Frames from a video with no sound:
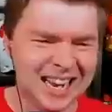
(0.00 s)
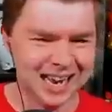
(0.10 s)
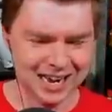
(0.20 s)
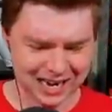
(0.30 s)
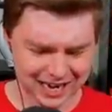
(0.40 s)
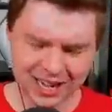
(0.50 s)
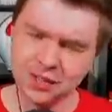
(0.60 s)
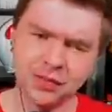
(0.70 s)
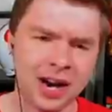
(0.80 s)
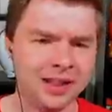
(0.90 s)
Uh,
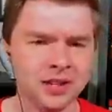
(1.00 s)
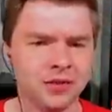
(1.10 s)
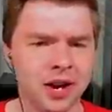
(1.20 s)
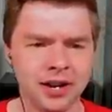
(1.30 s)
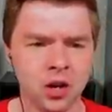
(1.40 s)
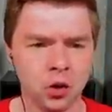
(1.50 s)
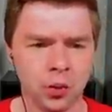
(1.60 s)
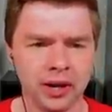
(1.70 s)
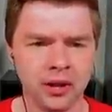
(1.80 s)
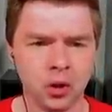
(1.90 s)
that's fine, that's fine. No
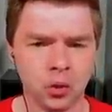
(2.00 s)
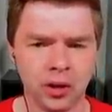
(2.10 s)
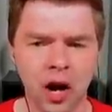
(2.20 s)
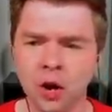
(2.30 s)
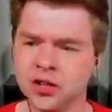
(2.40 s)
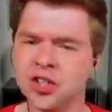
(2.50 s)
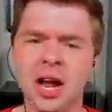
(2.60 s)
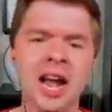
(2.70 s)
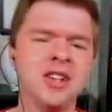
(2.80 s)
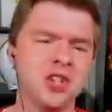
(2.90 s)
crit, no crit. Oh, it's just,
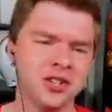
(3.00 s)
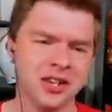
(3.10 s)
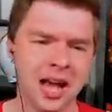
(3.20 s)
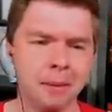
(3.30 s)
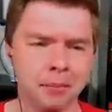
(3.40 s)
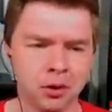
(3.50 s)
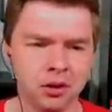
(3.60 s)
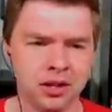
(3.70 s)
a, it's just an ember.